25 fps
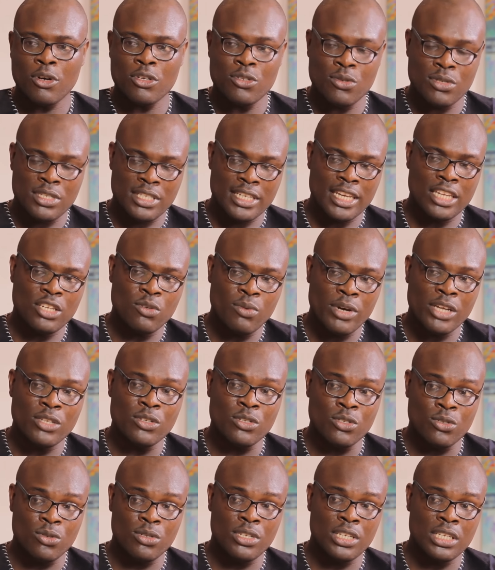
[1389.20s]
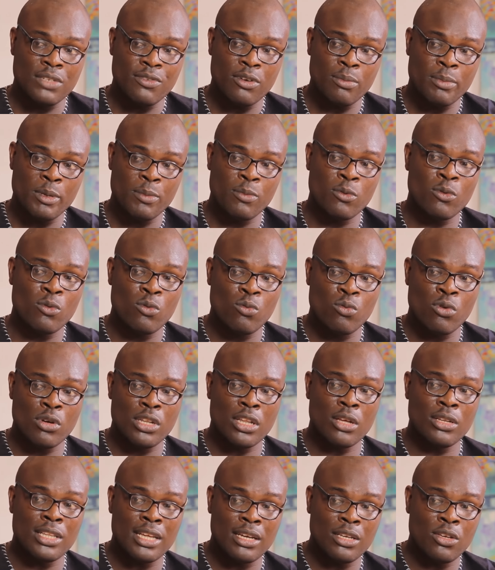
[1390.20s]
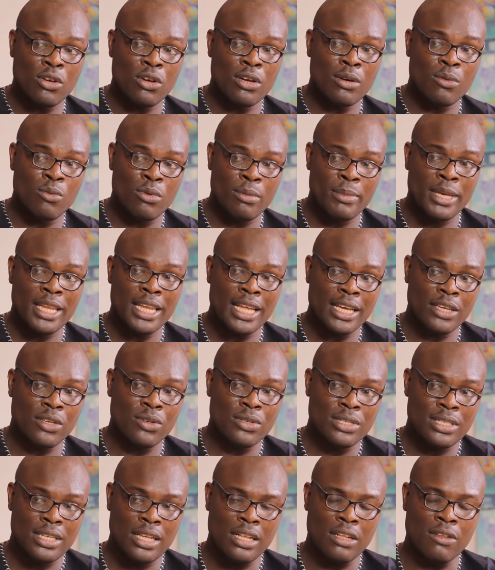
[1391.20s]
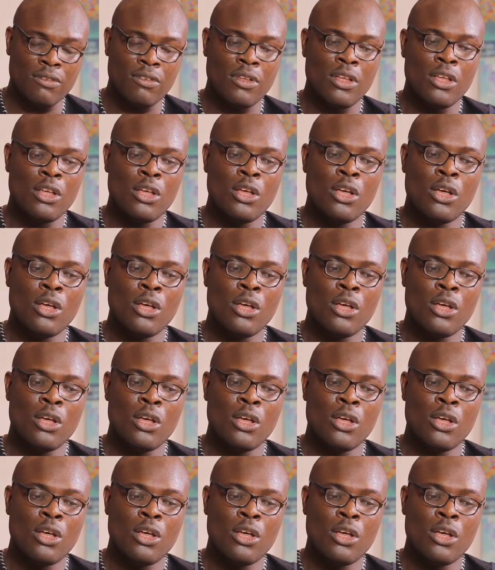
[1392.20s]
Because you said you wanted to do this for people, other young women like yourself.